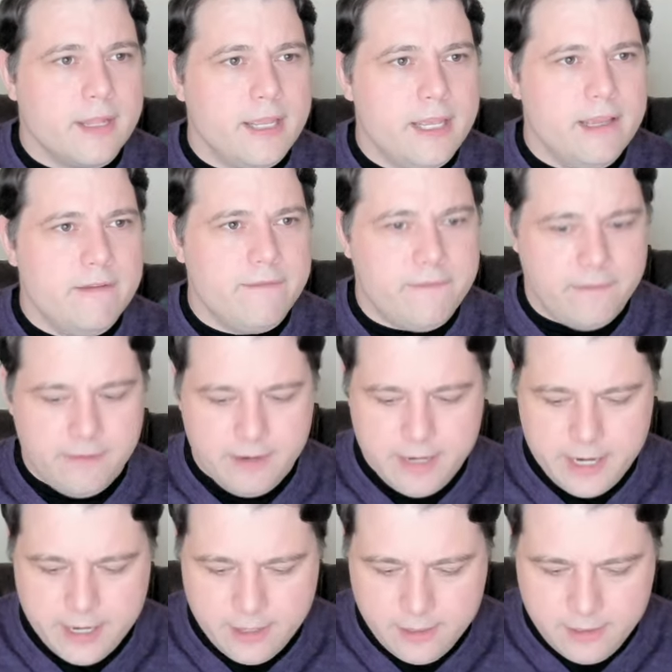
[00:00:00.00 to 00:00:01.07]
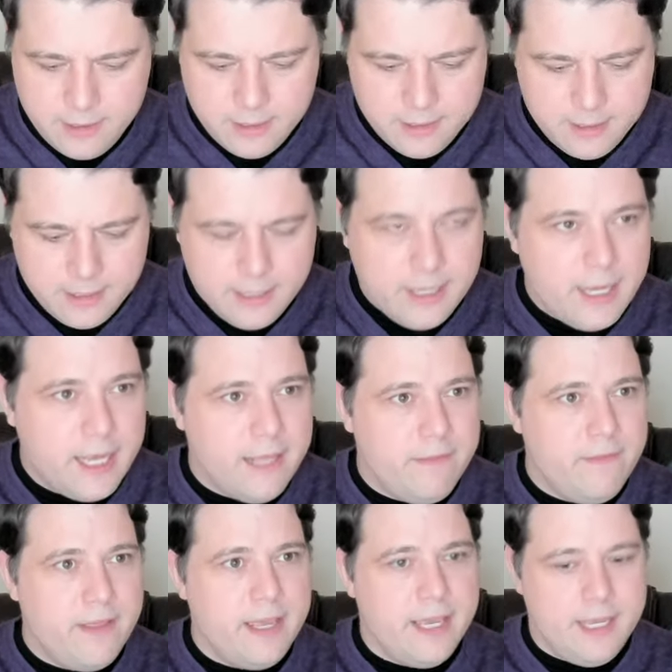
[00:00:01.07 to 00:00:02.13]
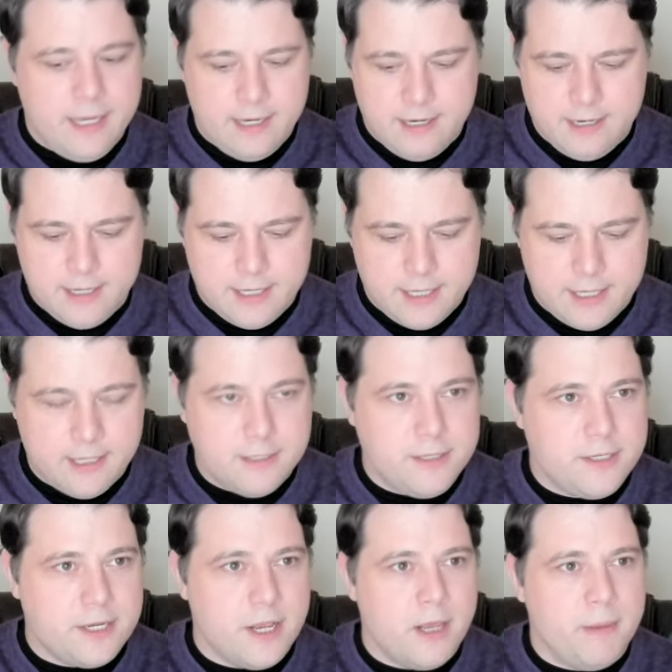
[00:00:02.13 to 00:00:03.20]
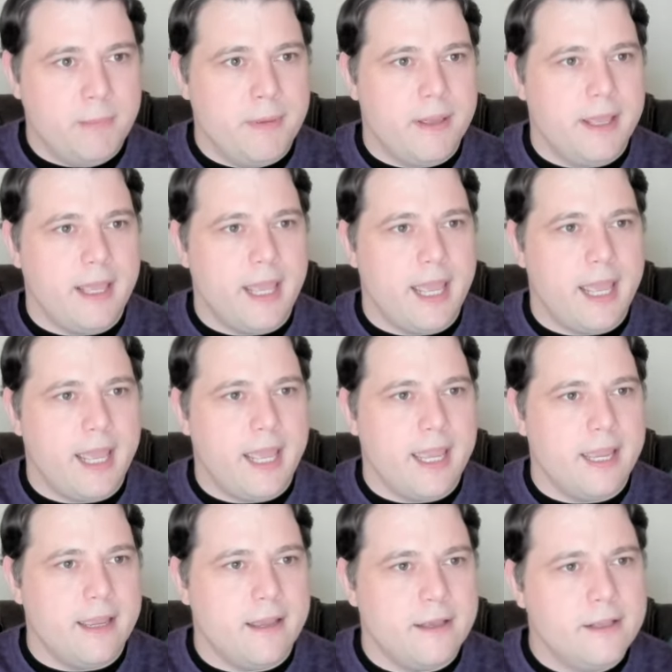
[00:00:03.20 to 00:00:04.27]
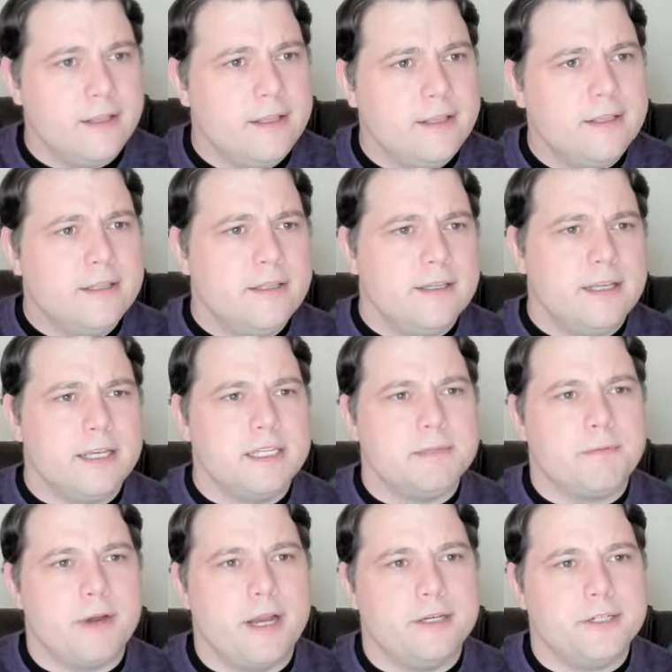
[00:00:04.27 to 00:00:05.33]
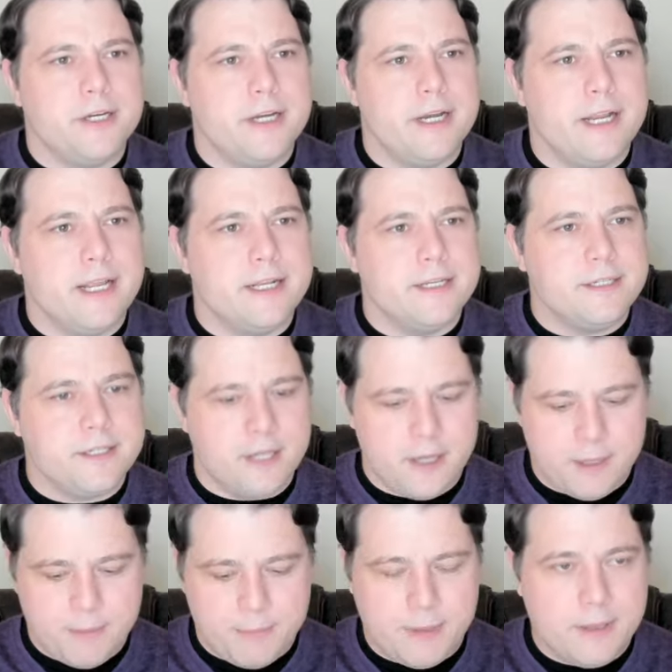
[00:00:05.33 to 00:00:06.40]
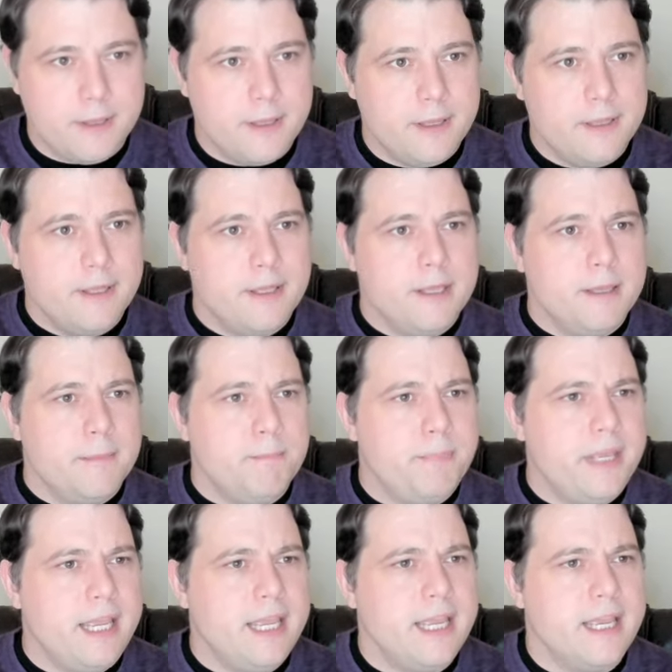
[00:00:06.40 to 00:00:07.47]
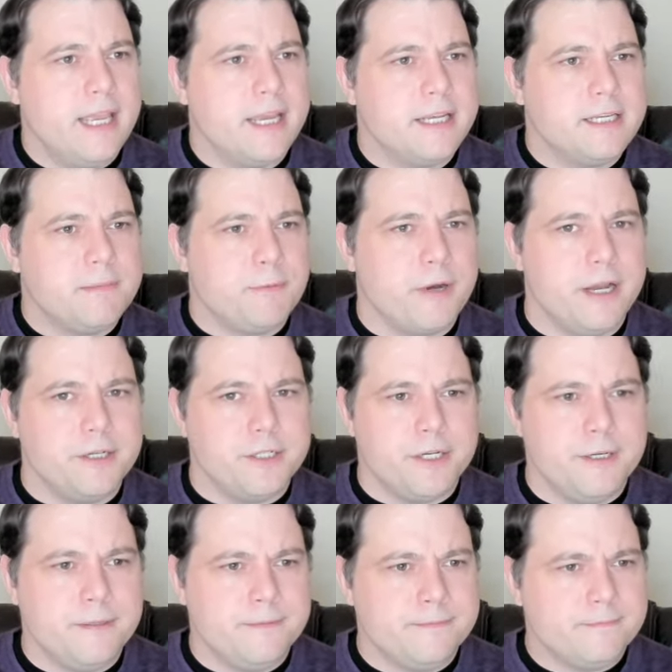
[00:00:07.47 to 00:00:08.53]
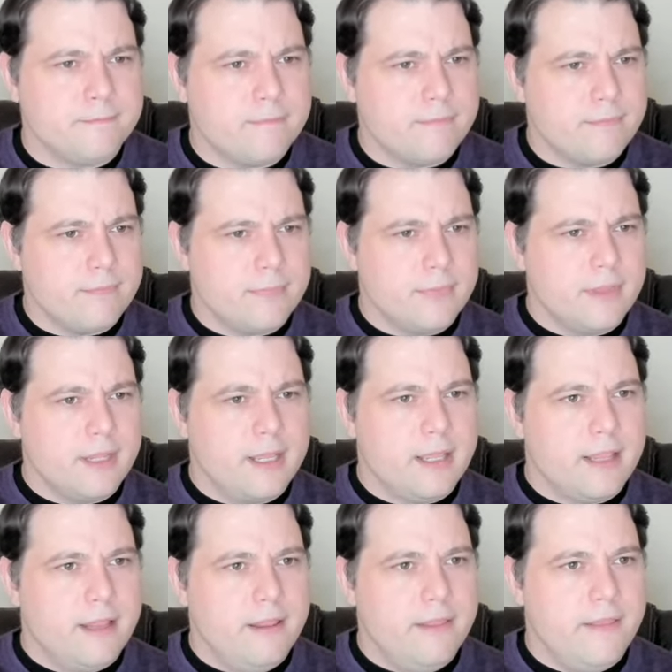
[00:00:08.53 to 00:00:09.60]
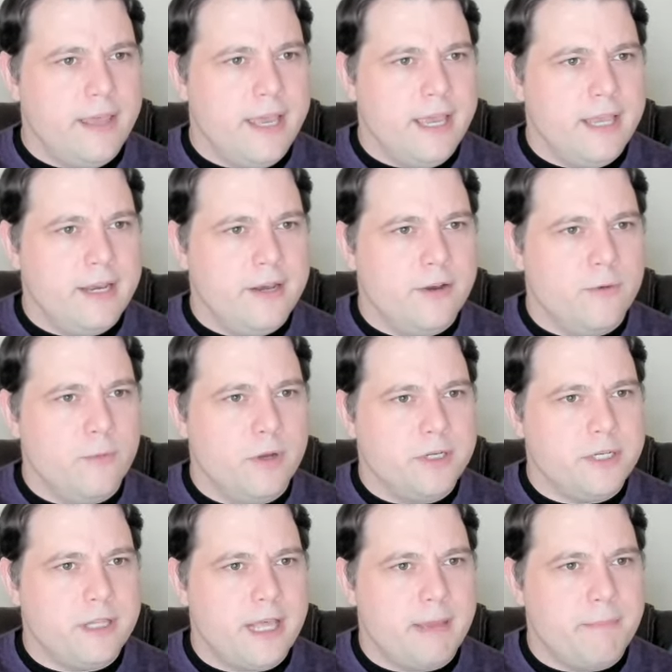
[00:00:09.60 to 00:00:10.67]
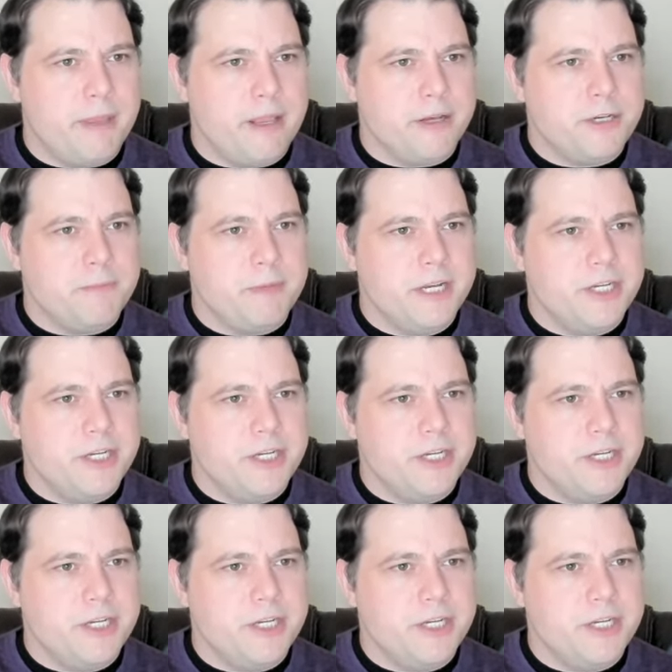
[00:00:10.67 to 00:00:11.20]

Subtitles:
if nil and then some a expression and some b expression, then what should that be? It should be